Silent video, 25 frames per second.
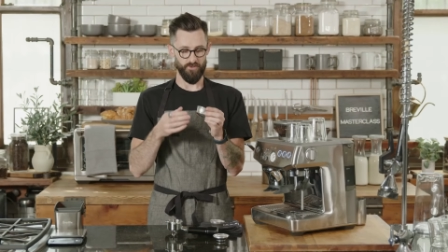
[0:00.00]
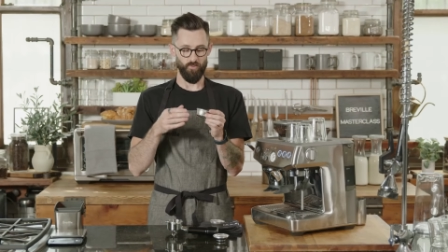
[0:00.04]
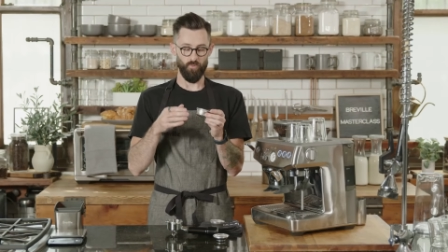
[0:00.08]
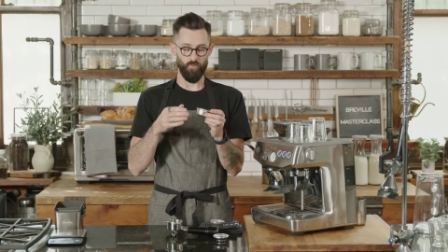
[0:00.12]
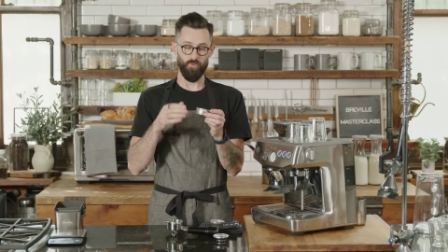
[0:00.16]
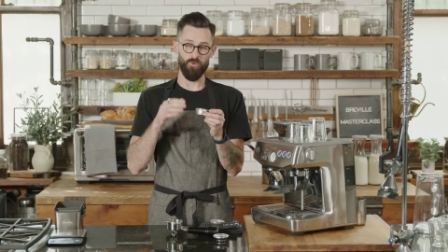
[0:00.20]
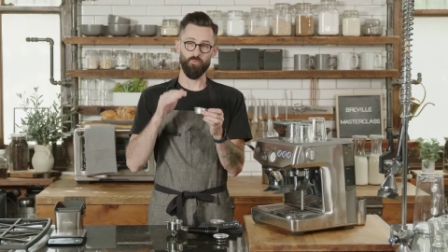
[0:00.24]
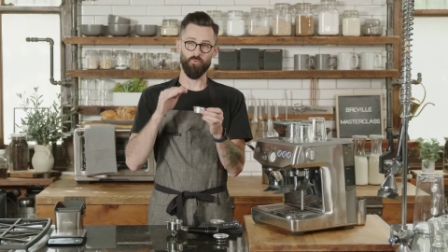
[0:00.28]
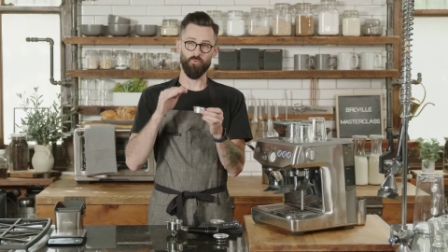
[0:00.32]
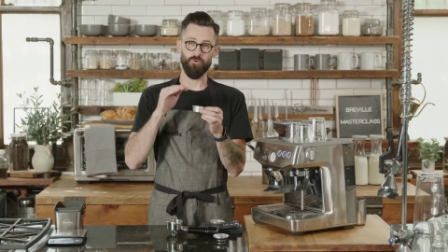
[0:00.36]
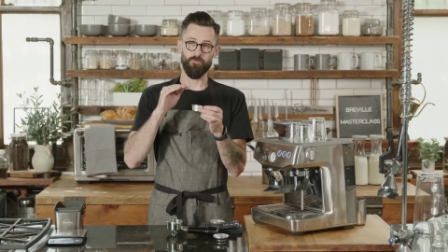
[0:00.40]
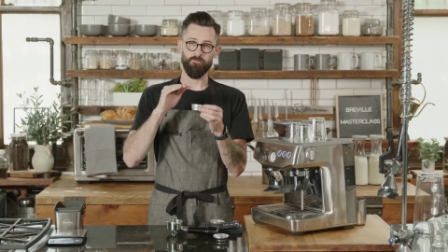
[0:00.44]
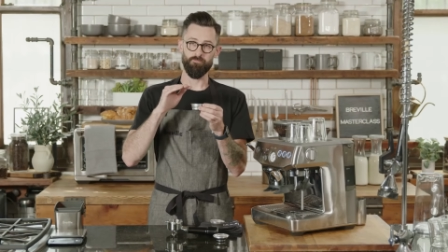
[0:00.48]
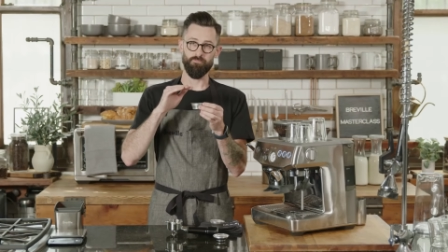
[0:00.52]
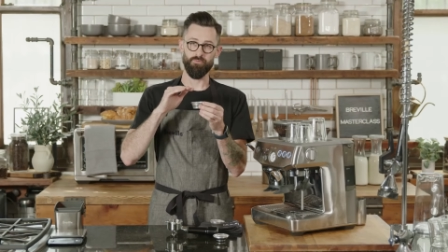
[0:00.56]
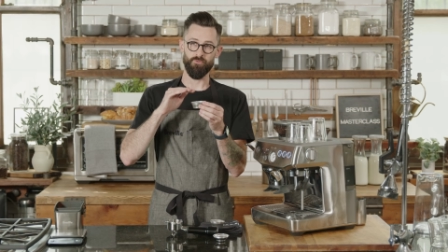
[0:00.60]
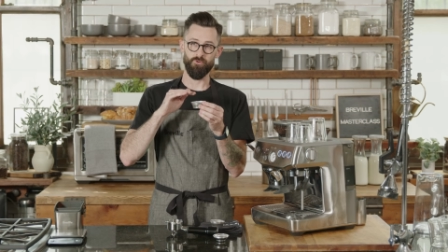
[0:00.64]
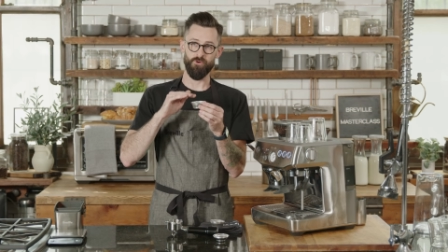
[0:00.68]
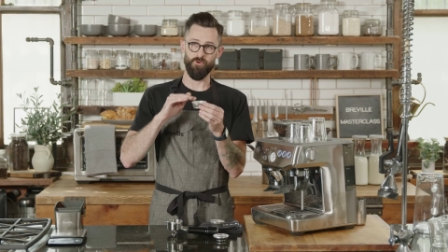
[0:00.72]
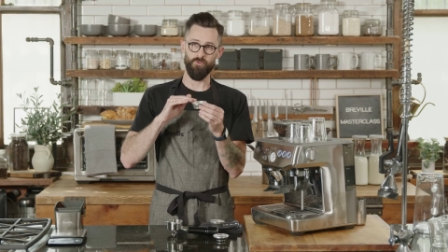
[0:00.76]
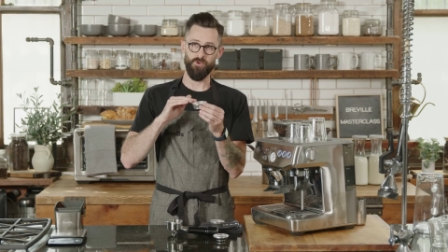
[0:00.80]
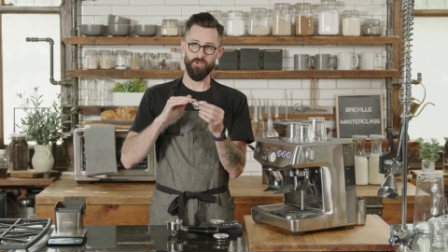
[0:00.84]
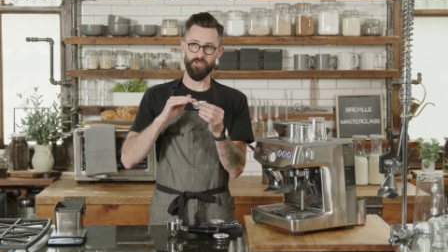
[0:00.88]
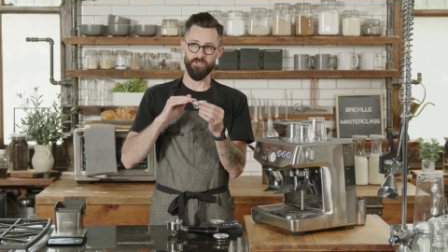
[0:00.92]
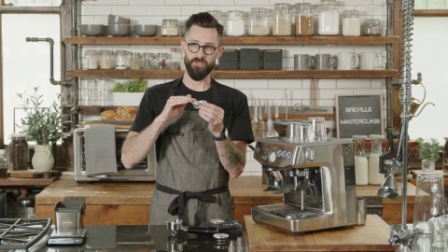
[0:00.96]
when we're
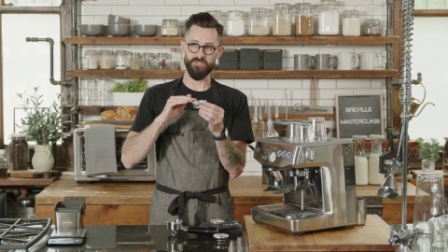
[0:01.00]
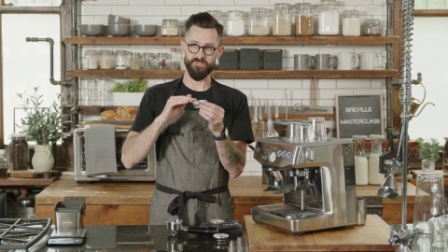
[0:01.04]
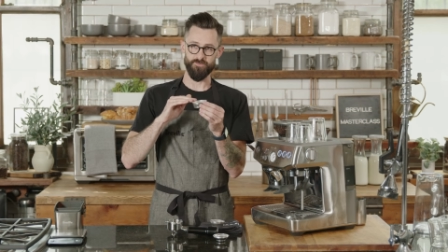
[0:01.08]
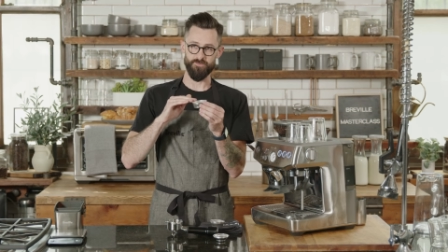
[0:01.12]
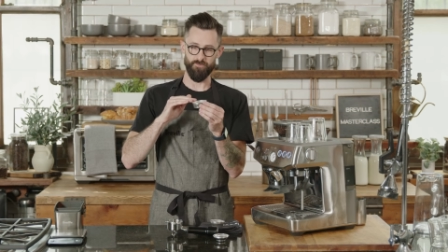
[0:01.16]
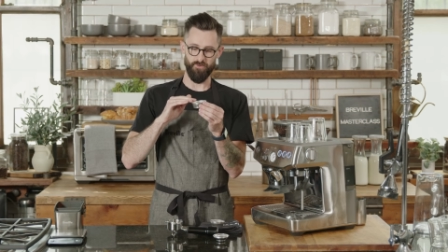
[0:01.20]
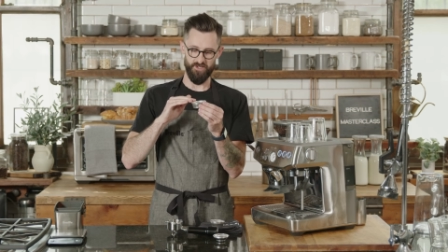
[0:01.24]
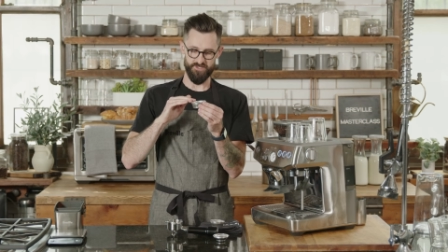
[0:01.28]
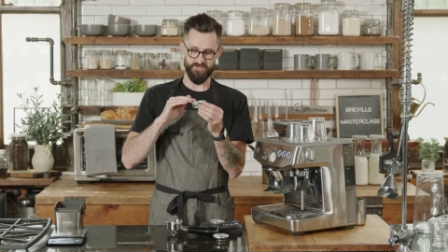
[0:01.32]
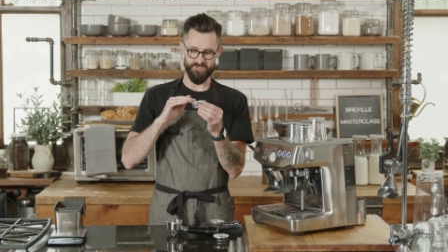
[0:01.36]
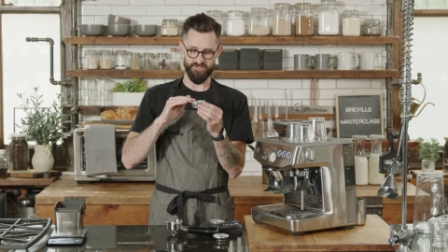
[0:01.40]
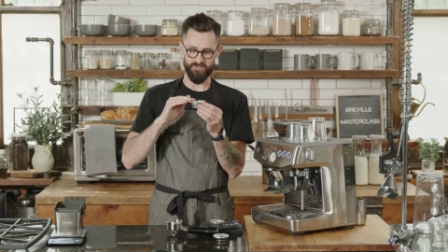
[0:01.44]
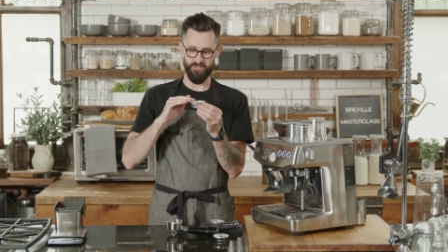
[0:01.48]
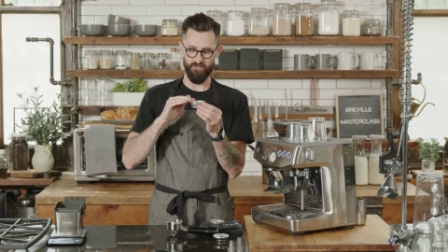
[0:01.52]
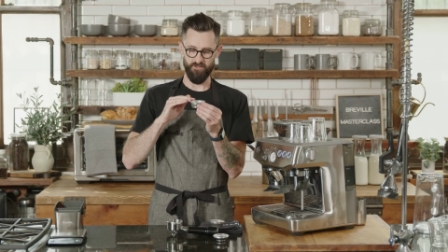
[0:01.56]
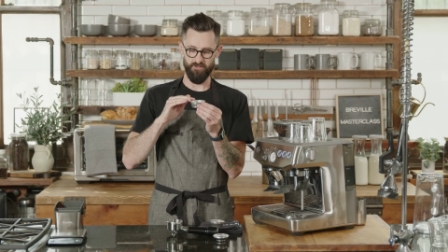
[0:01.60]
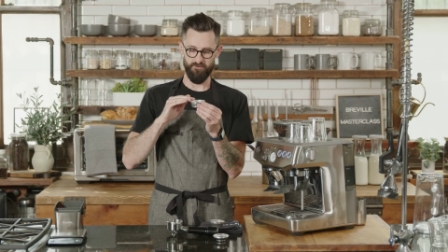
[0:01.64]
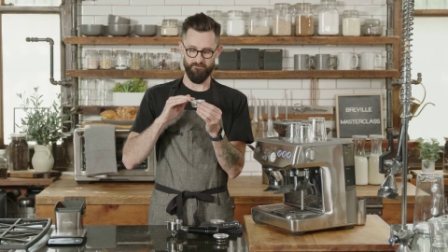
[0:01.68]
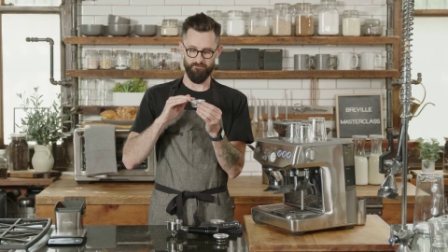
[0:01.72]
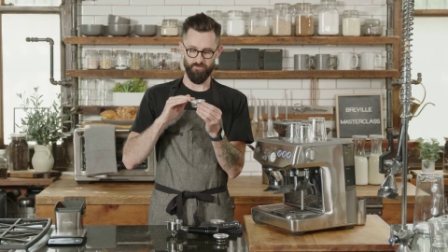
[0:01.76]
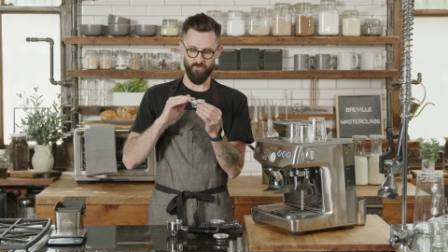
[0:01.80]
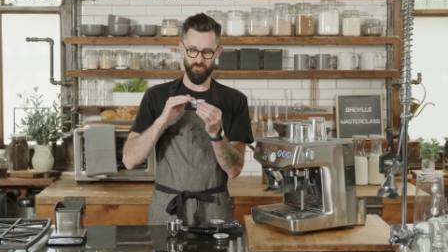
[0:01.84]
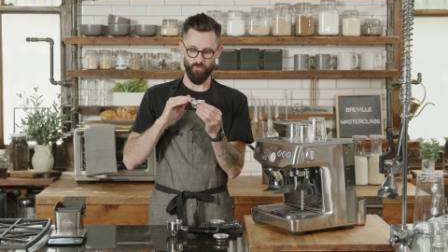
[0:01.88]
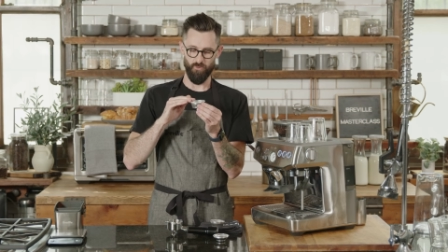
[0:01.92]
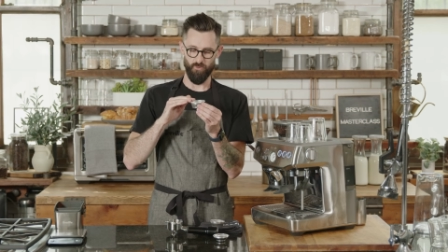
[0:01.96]
brewing espresso,